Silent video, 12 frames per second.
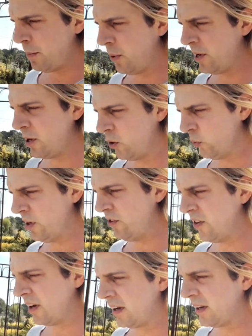Pretty
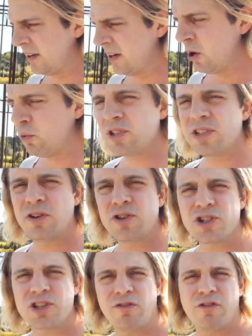horrific. Wasn't there
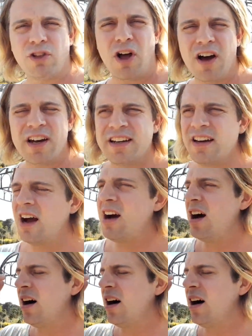just a flood in